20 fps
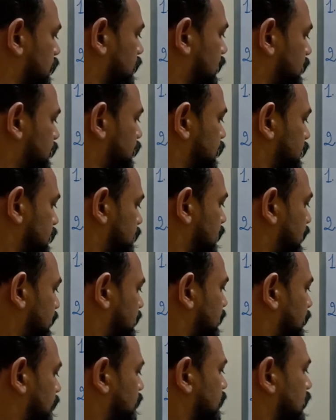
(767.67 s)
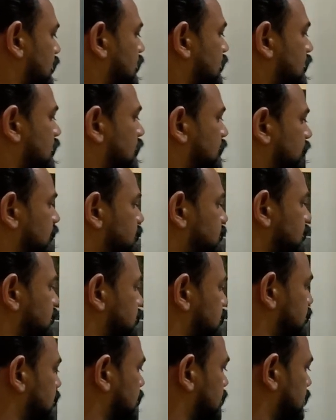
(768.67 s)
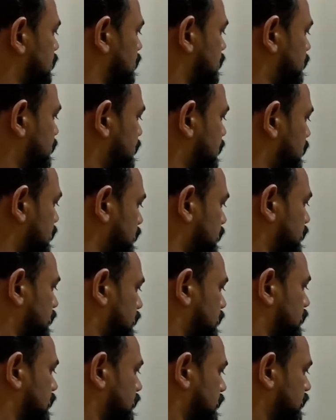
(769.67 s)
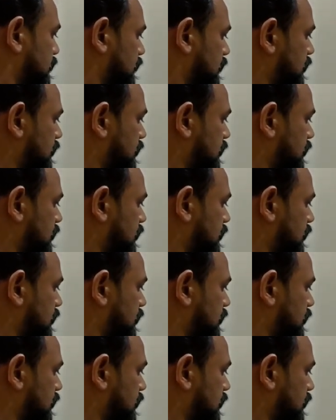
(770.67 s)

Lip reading: So let's just write down. This is the